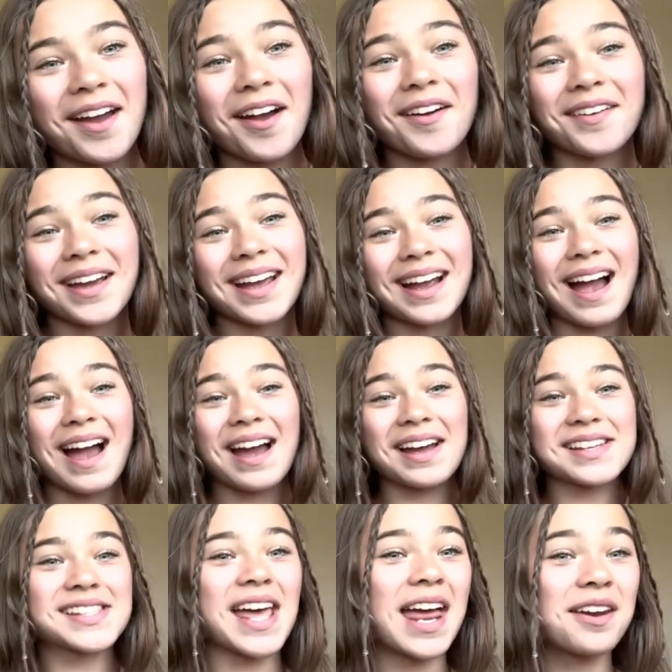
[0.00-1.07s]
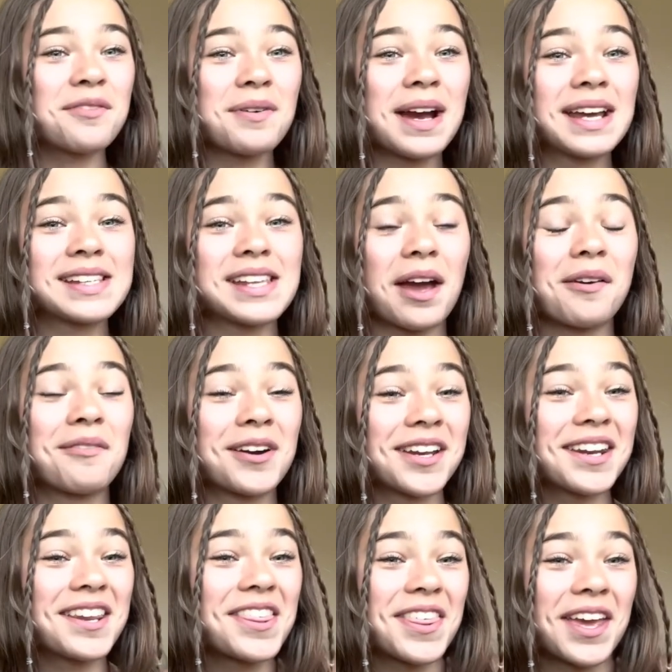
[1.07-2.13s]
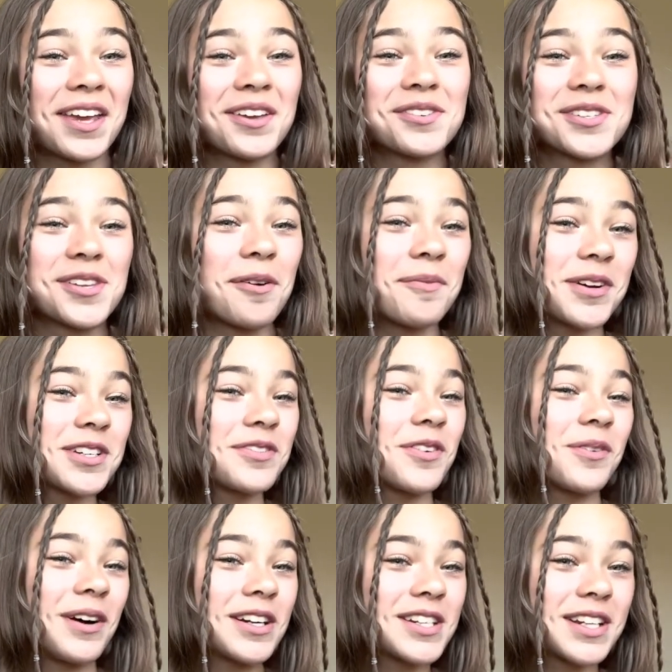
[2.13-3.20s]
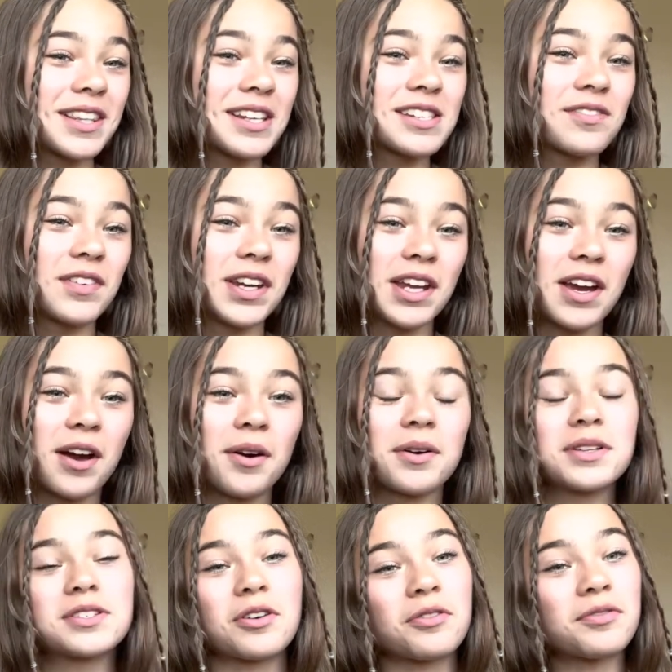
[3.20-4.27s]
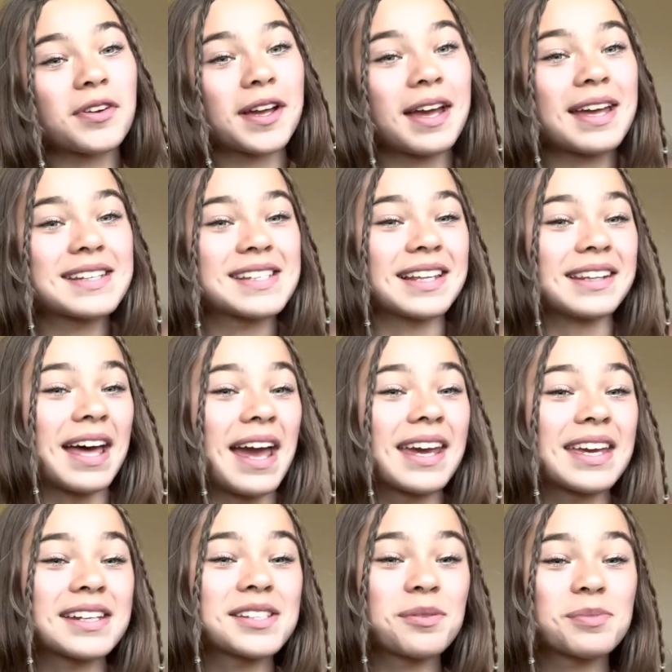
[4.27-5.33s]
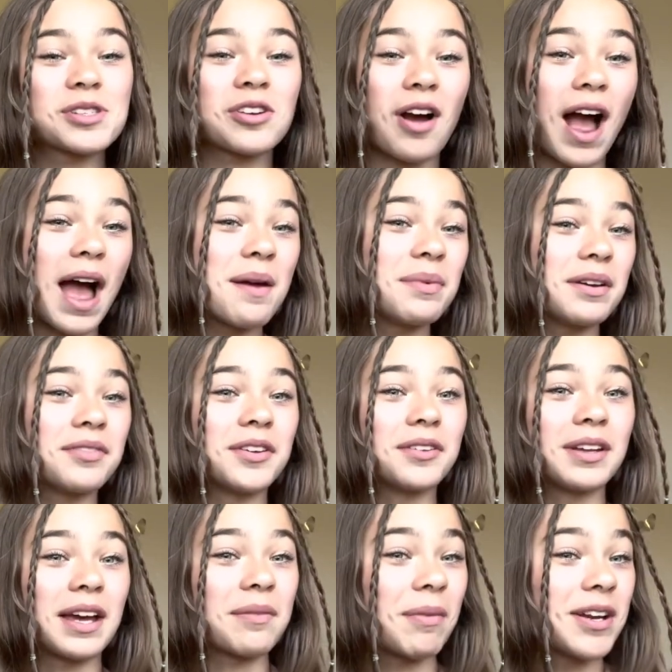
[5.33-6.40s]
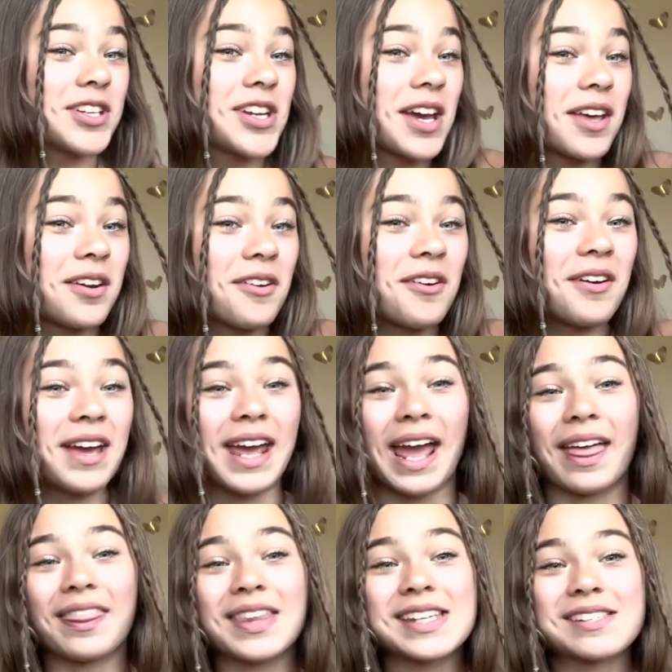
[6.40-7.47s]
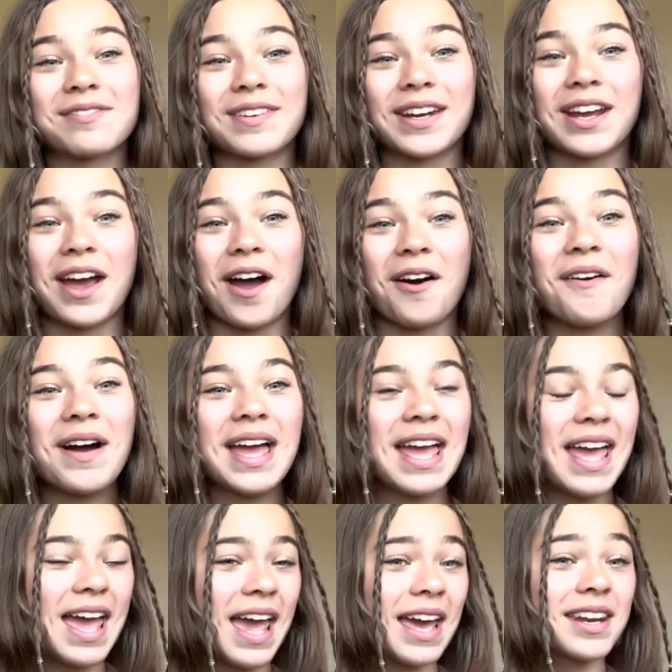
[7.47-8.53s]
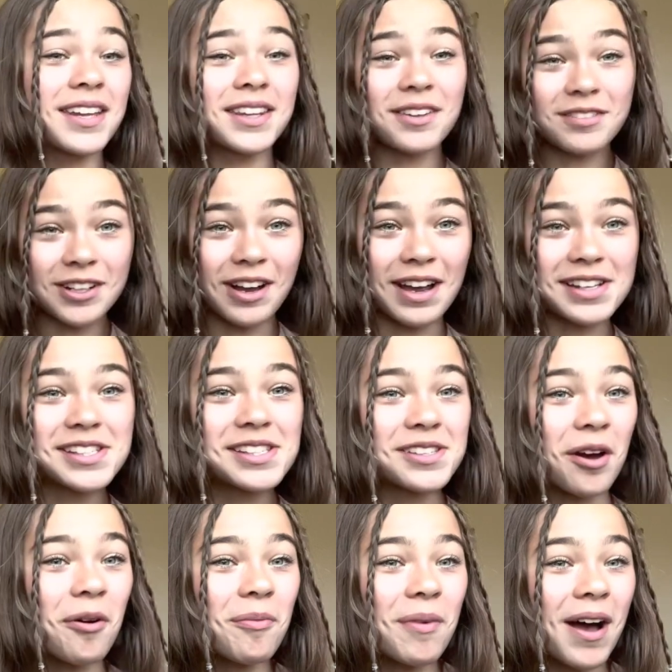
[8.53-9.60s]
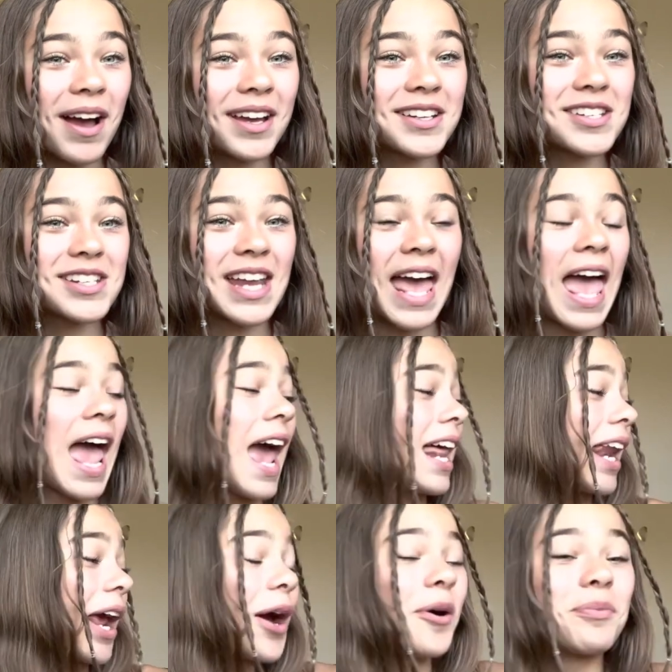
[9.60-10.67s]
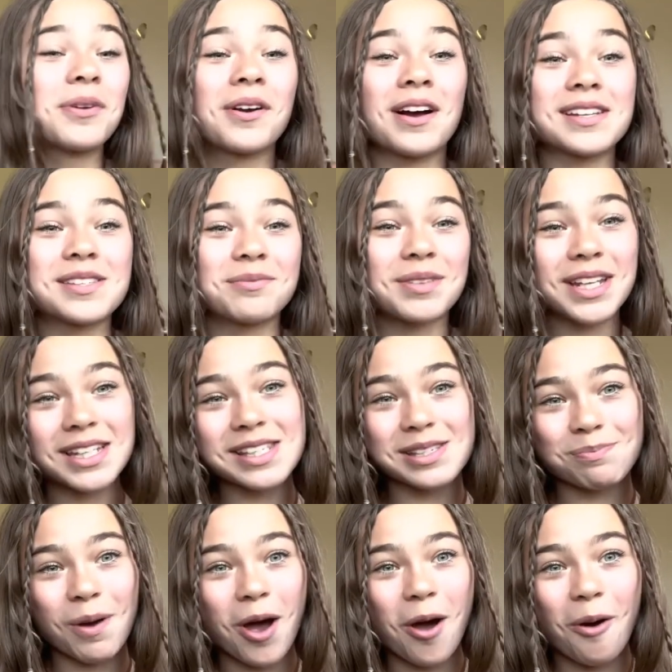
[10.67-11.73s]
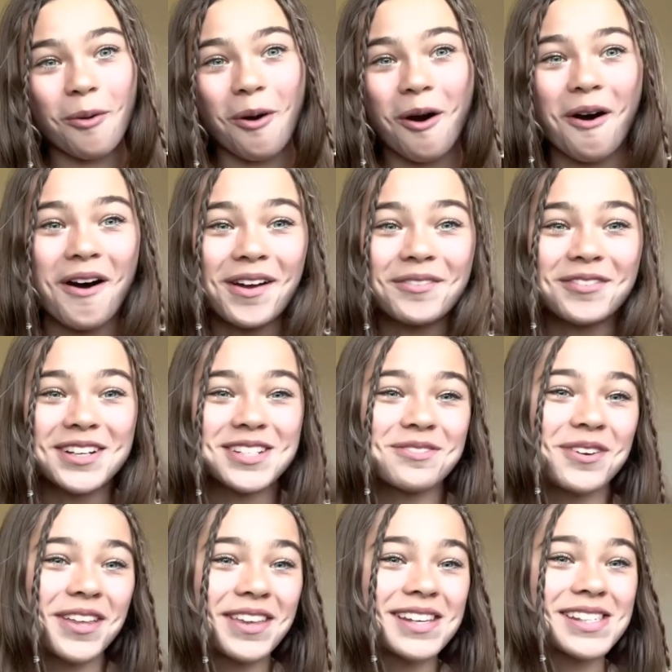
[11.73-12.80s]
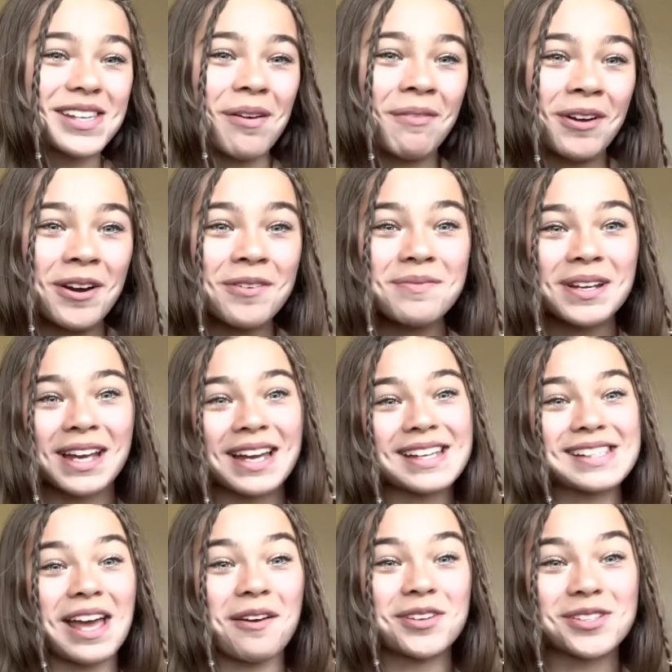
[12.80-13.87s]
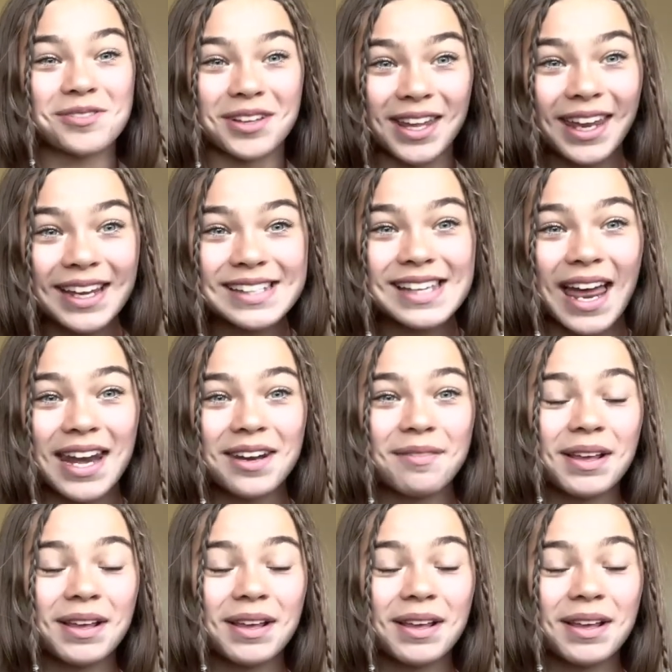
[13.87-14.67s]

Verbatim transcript: Okay guys, anyways, I wanted to thank you so much for watching this video. Don't forget to like and subscribe if you like my channel and this video, and I love you guys so much, and I hope you got some inspo on what to wear this summer, because I was really excited to